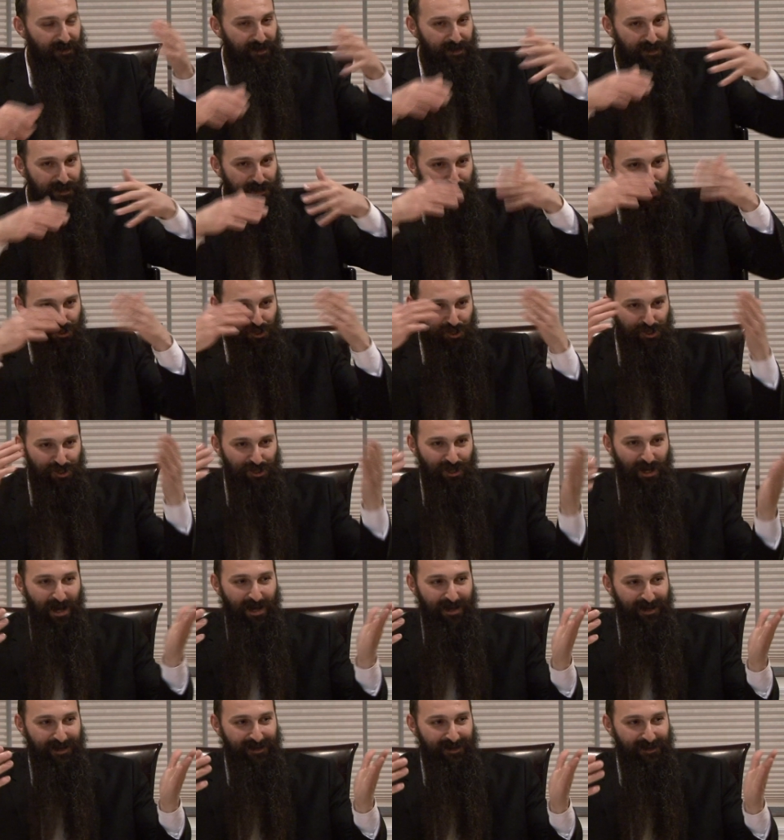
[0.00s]
is
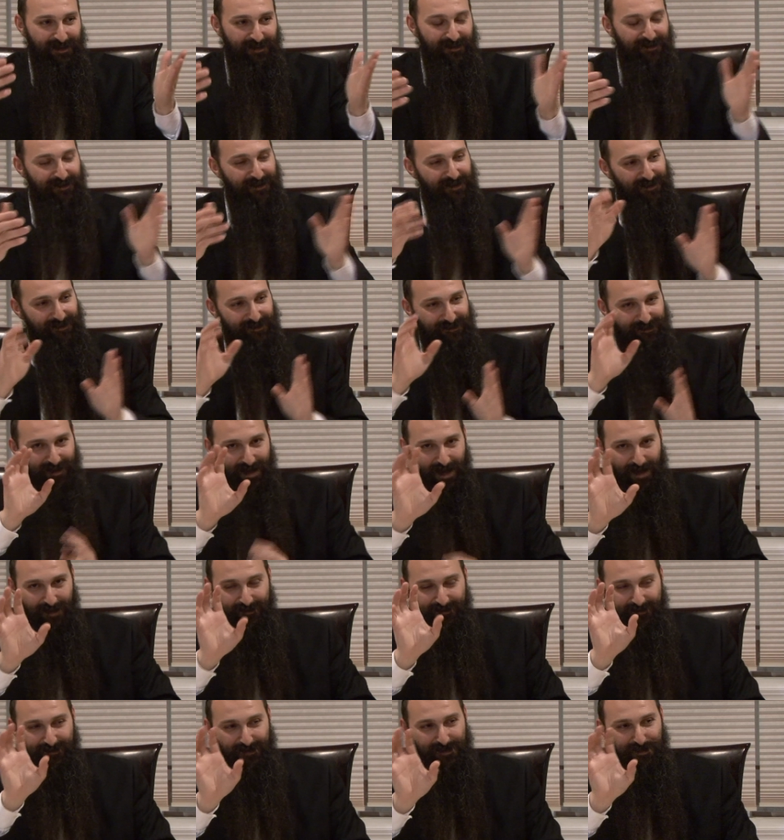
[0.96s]
shining
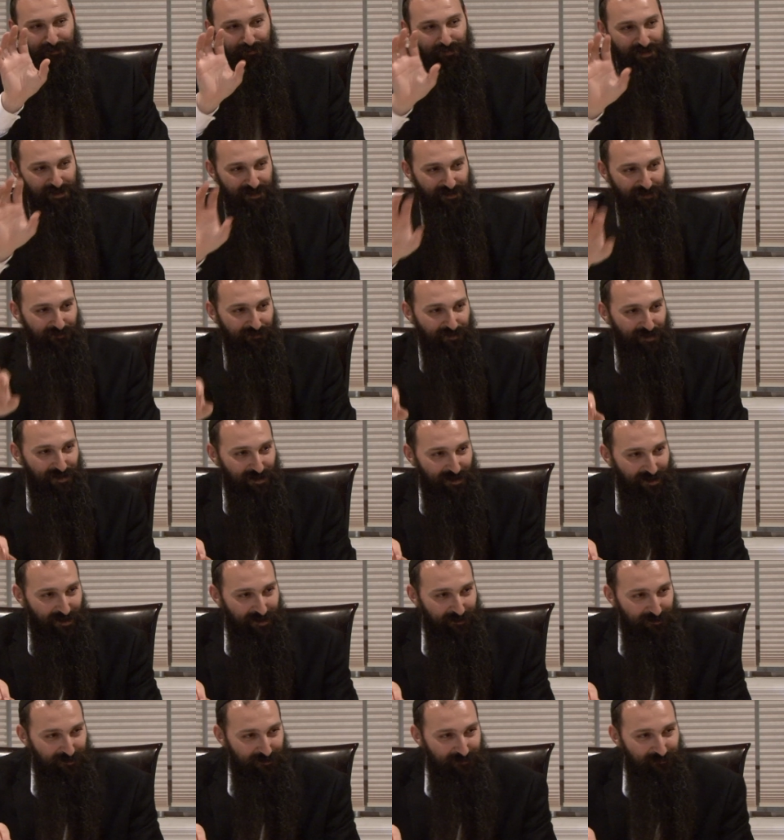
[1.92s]
that specific
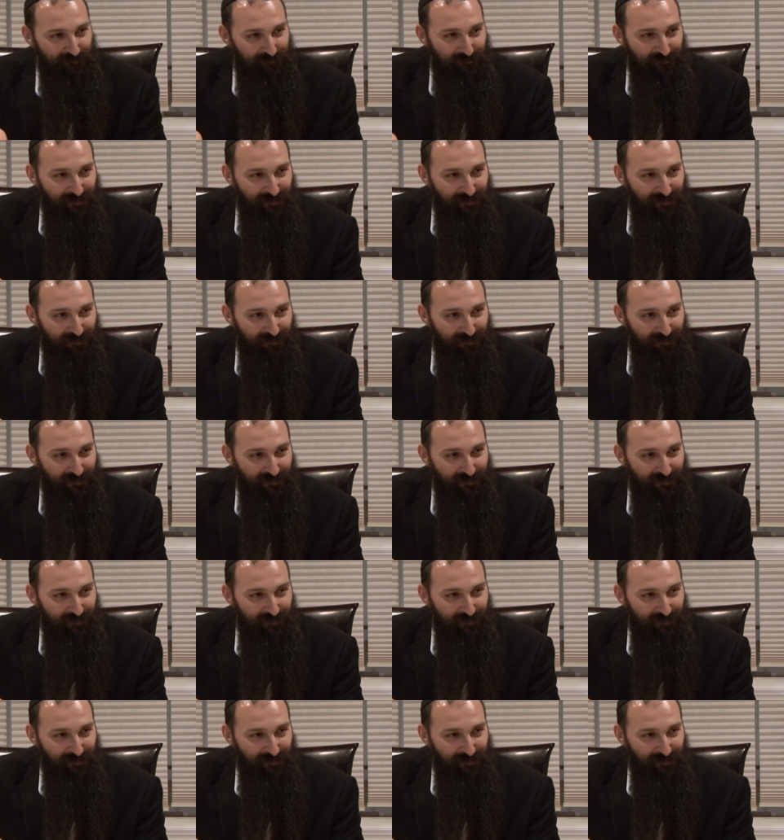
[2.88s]
letter.